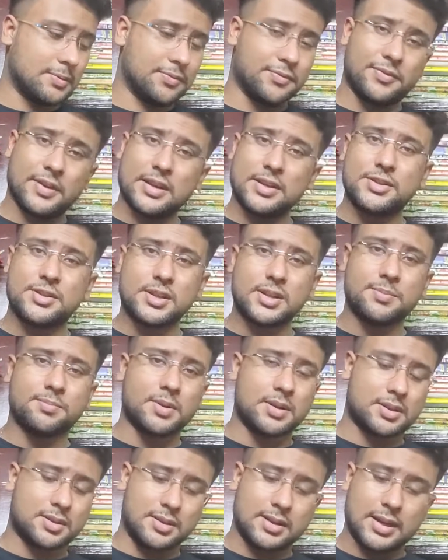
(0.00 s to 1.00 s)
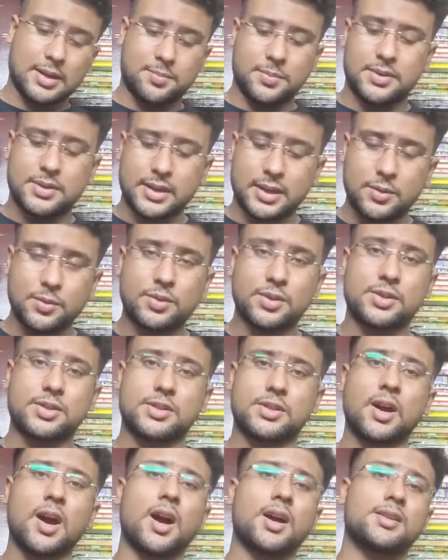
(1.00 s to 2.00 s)
finished it, but let me tell you, the
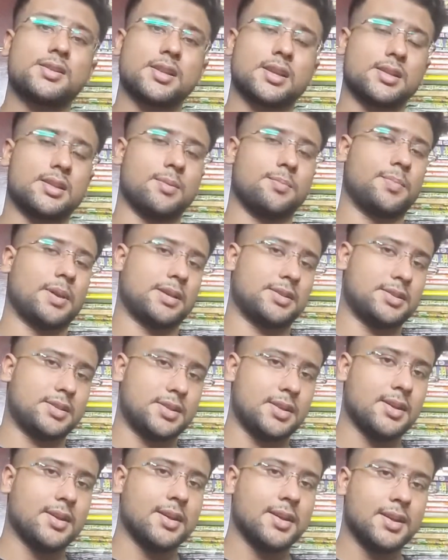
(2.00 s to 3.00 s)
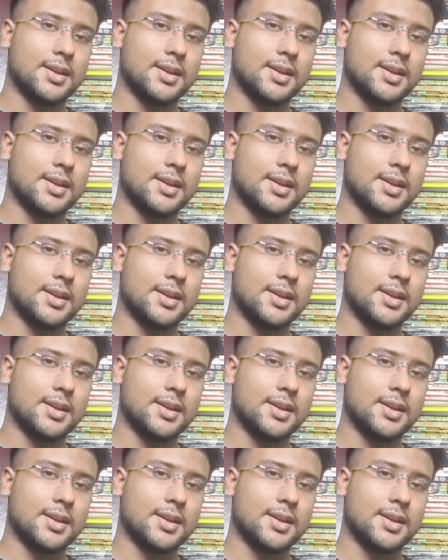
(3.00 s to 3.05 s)
Starks are the best.